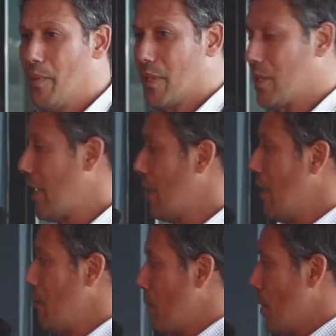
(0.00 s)

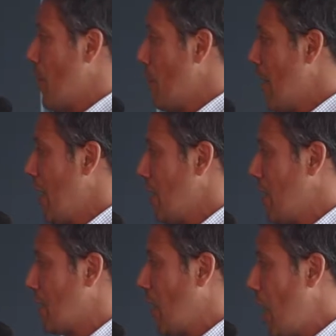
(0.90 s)
second, per minute.
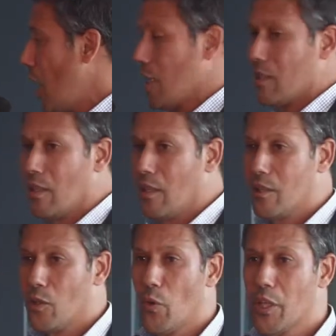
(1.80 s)
That's a lot.
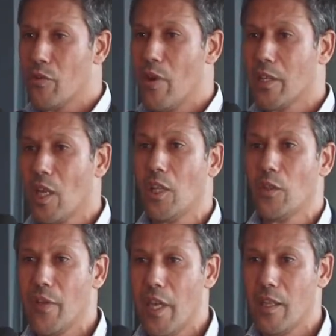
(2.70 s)
So we generate a lot
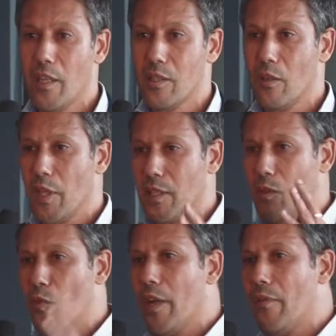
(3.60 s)
of data. So this
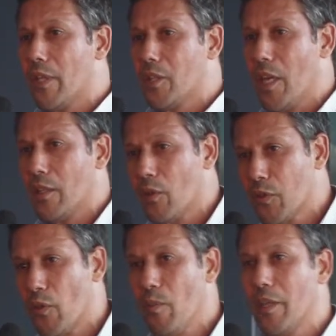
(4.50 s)
is one of the
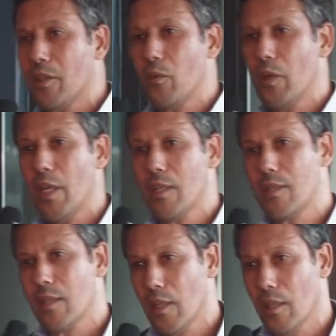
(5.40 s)
transformation we are
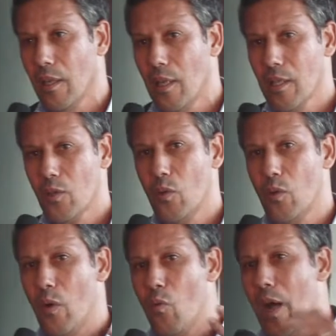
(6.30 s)
seeing.
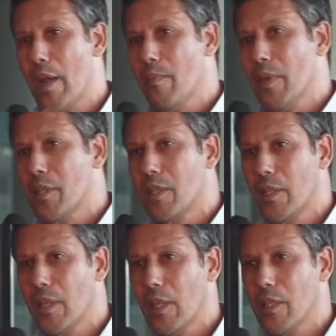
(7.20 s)
So why I
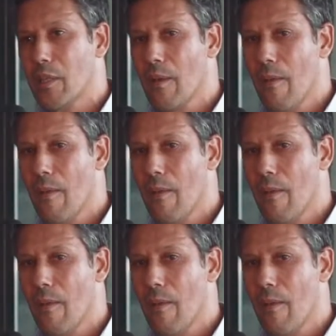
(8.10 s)
mentioned this,